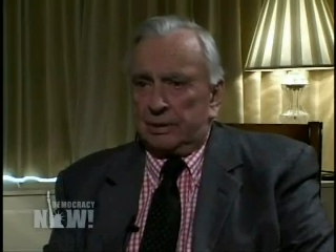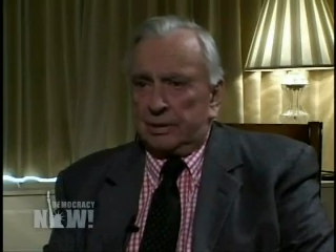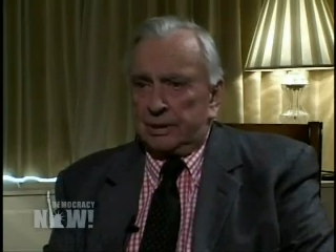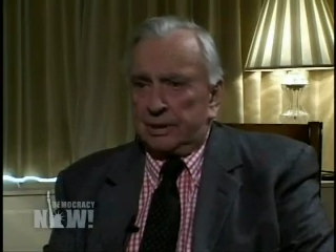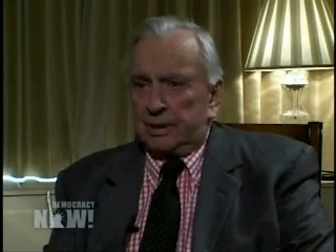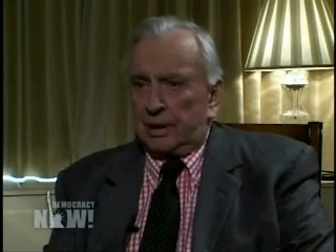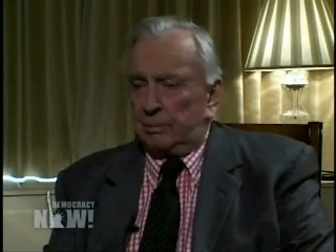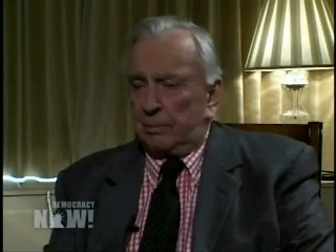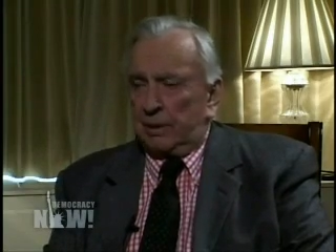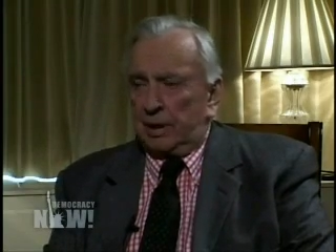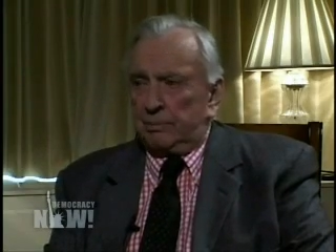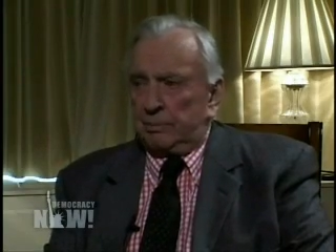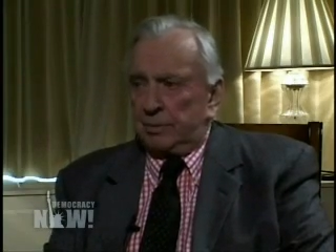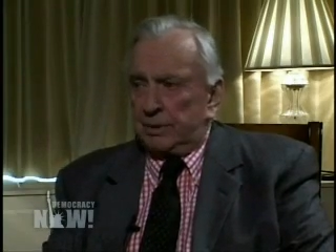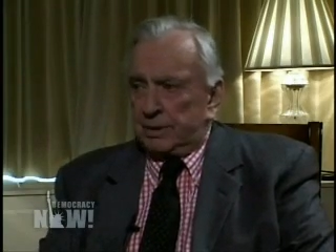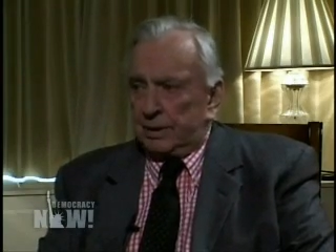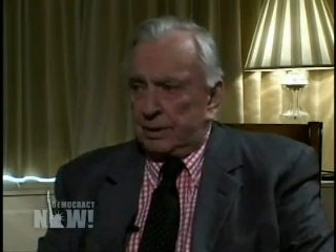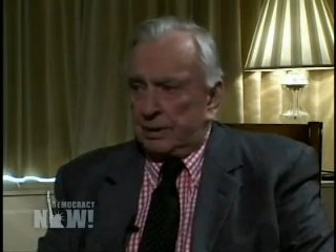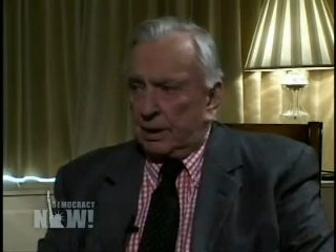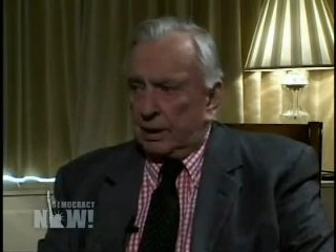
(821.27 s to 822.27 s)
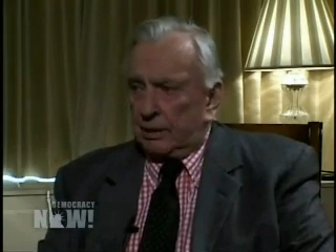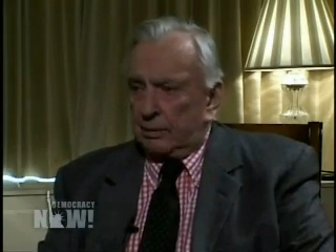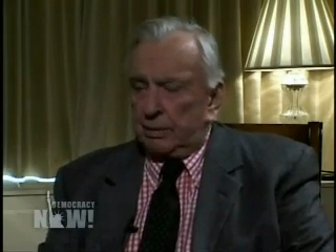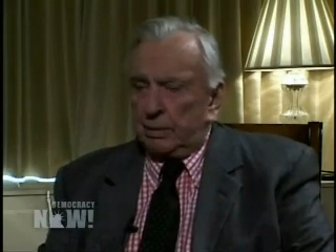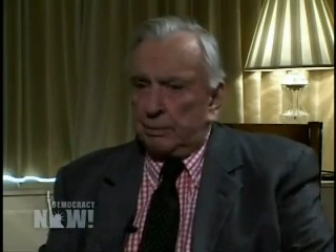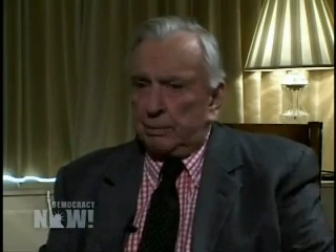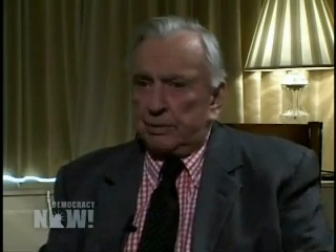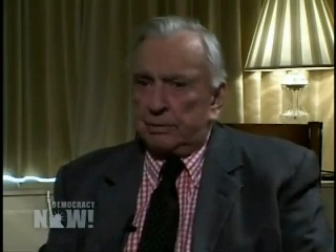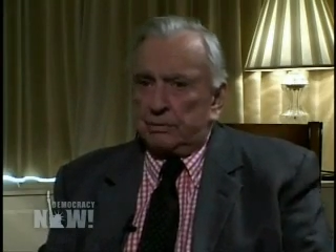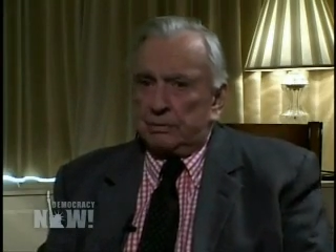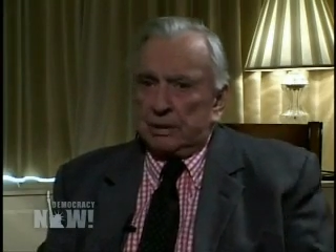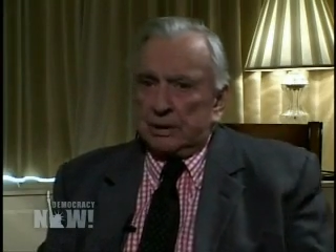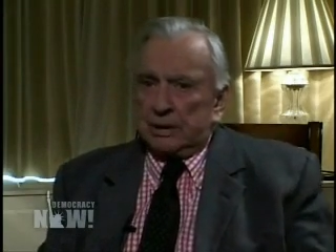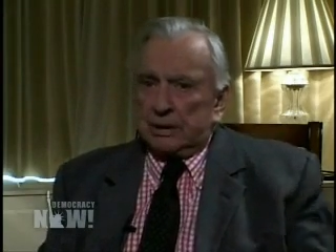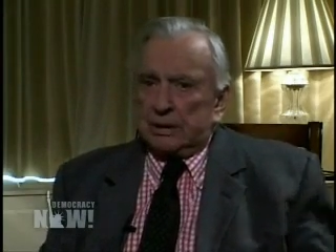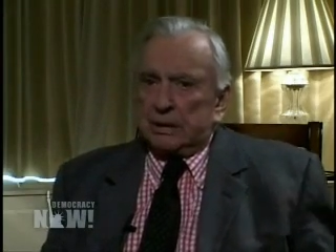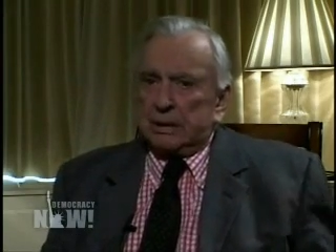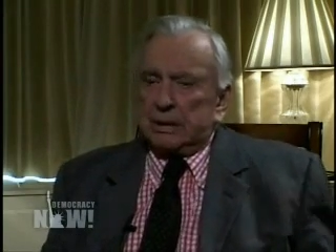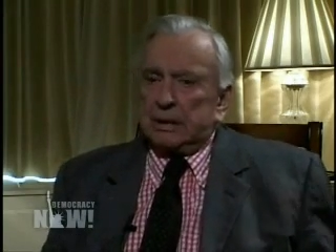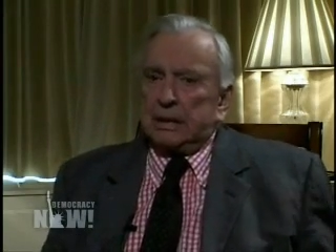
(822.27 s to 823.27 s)
It's not my business, other people's
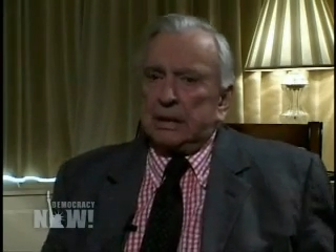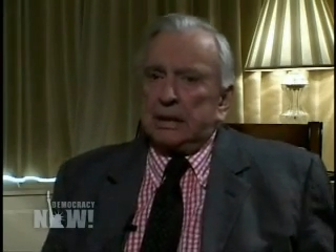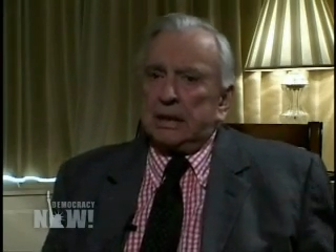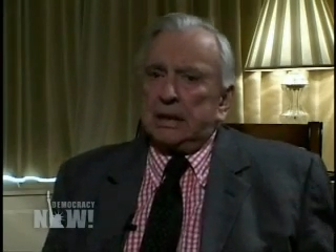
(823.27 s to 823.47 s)
religions.